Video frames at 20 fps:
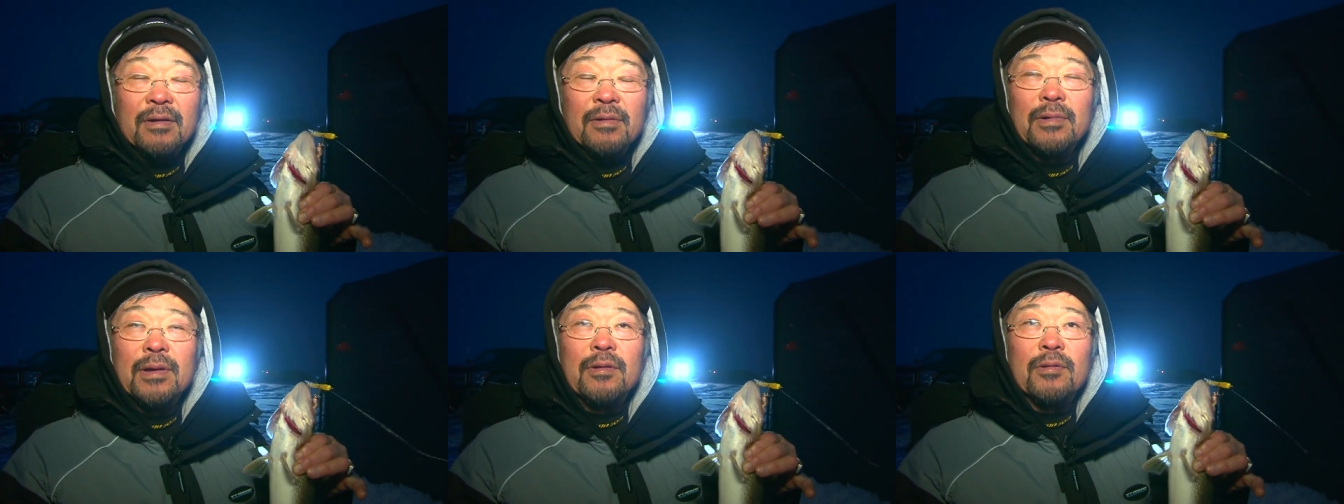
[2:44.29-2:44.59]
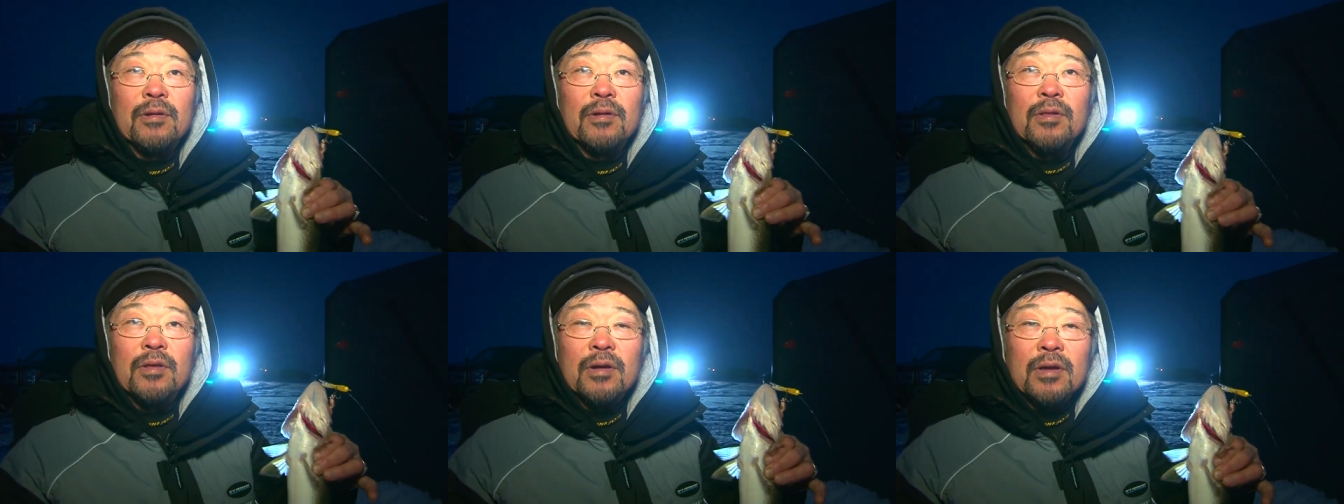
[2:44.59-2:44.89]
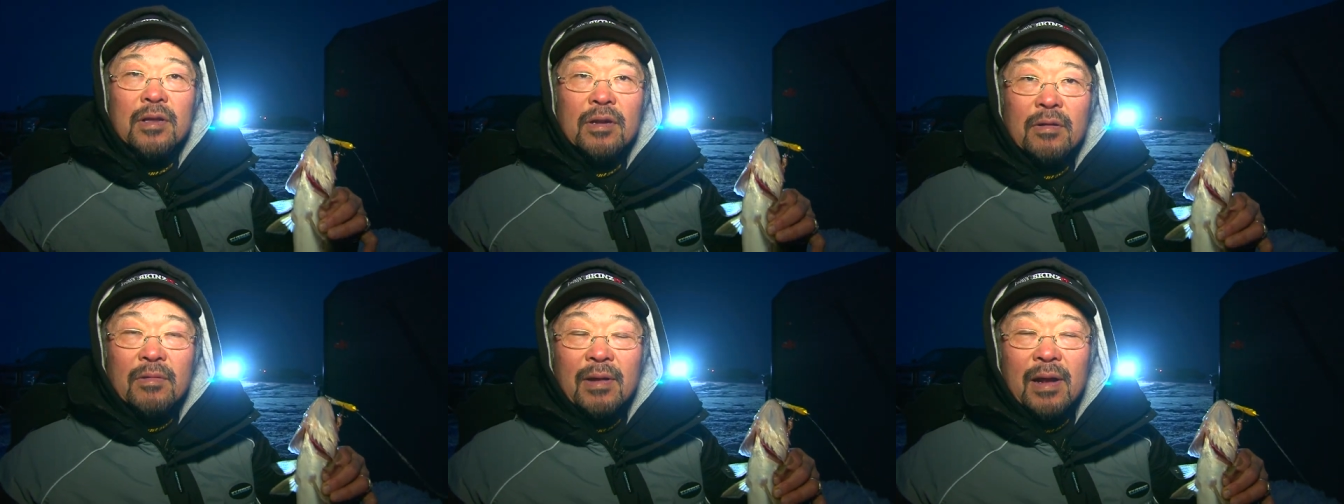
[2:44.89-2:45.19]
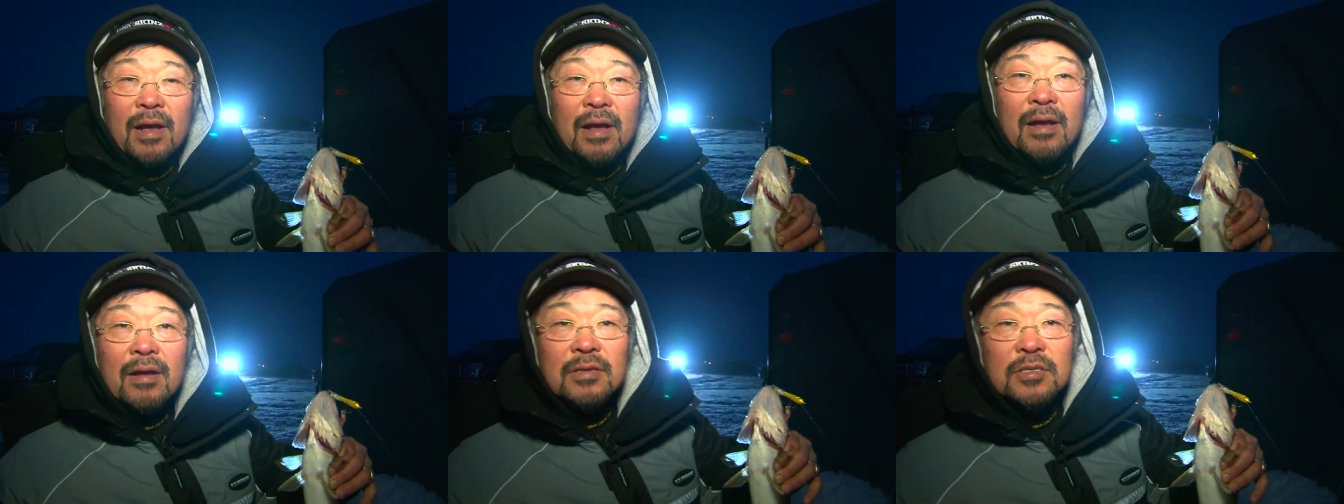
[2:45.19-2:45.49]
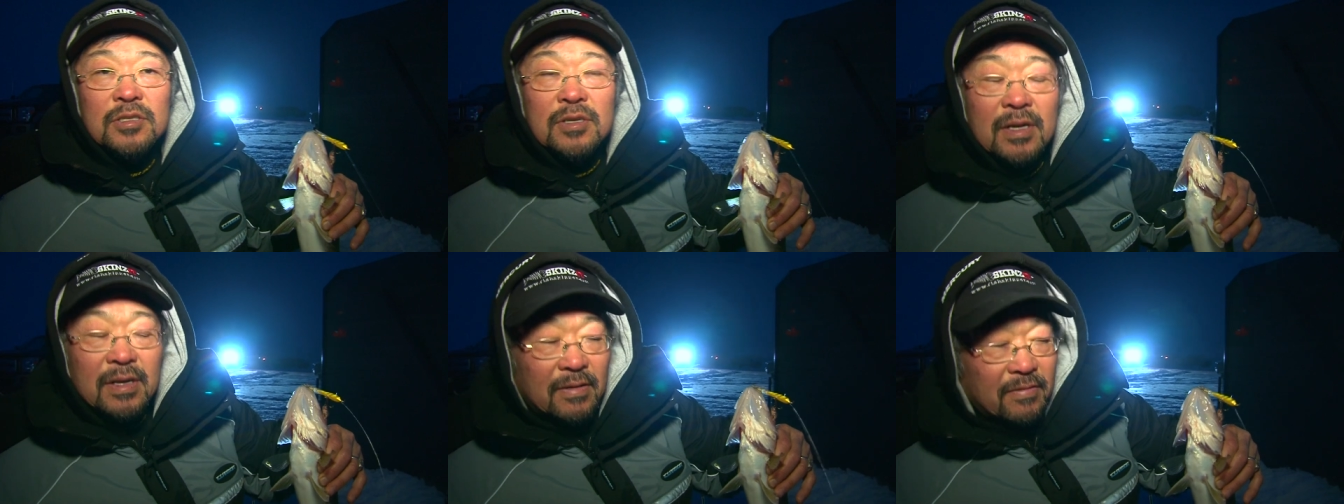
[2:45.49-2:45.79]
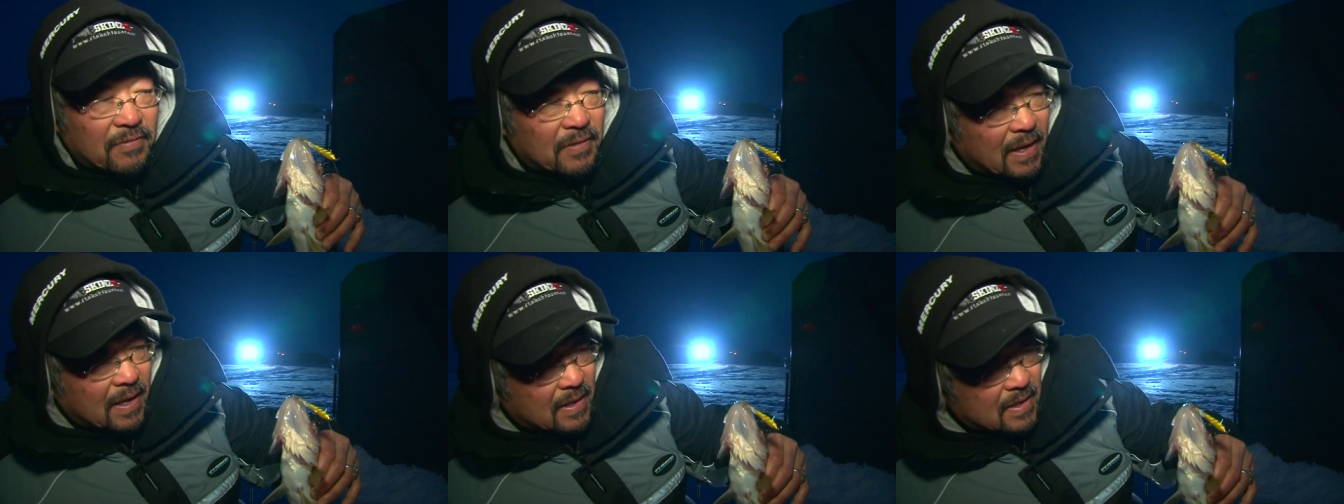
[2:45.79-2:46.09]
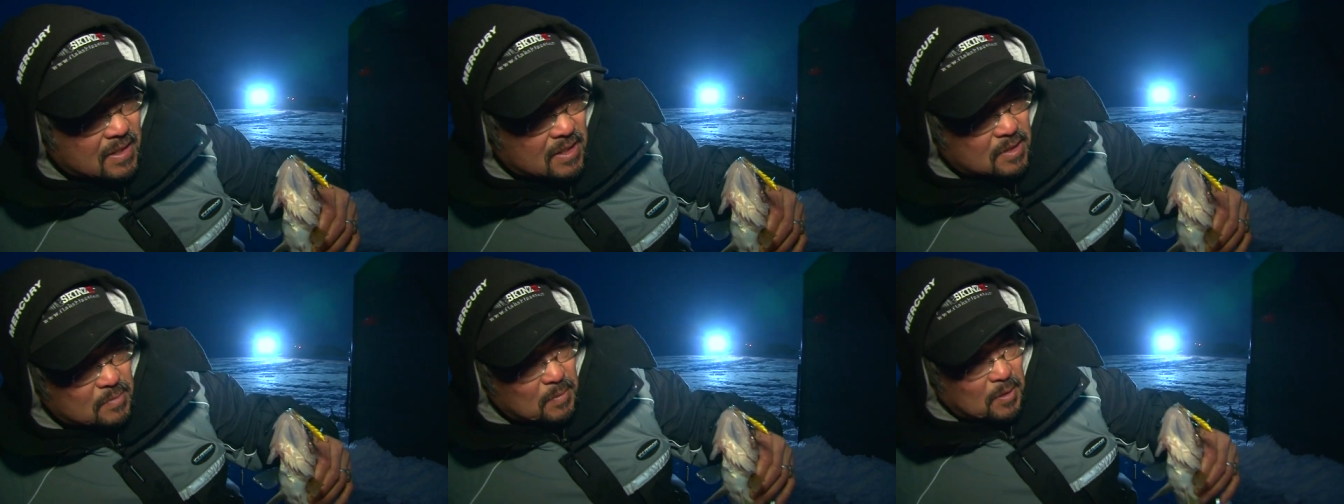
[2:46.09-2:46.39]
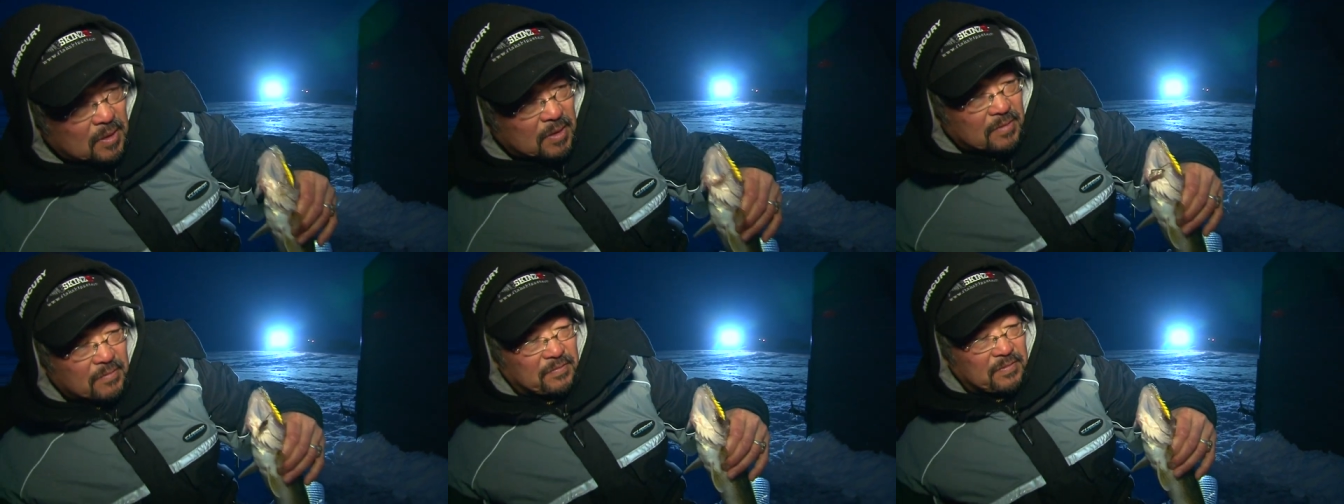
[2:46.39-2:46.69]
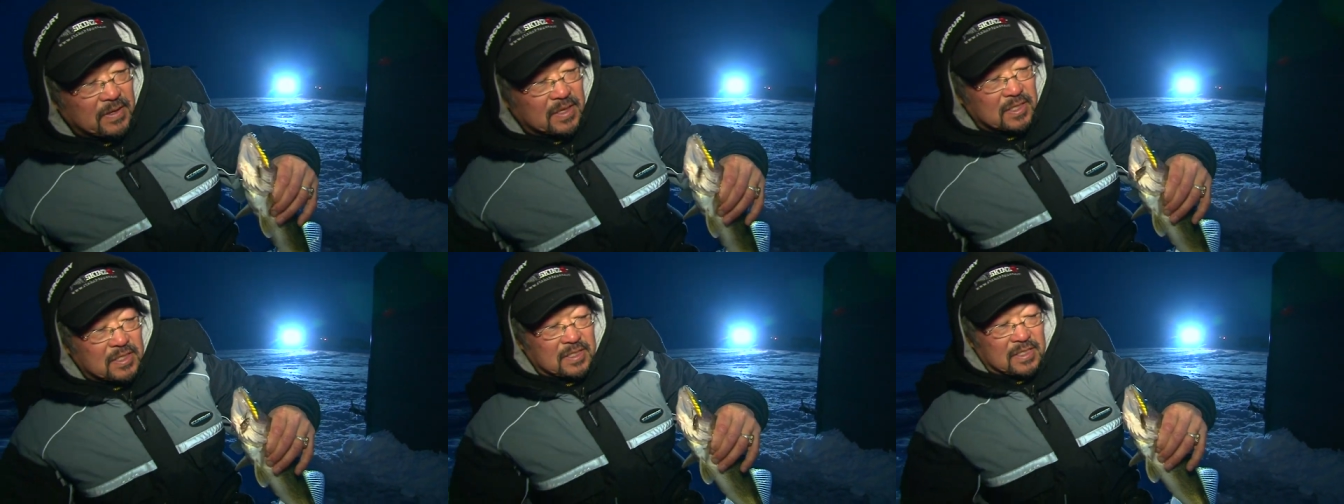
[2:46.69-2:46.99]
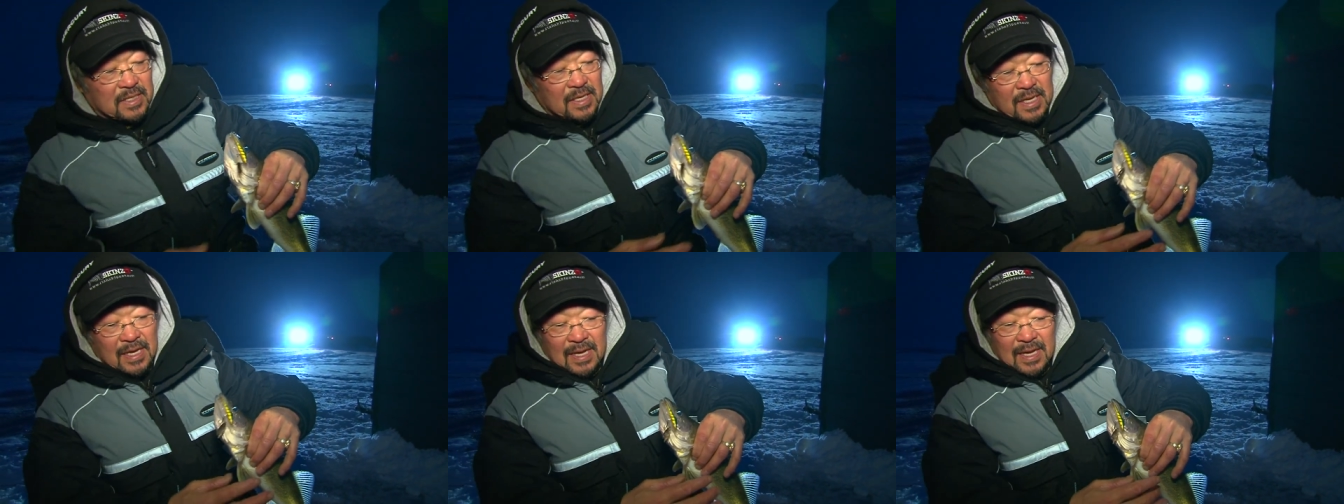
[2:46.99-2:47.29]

we were looking around trying to find these smaller fish.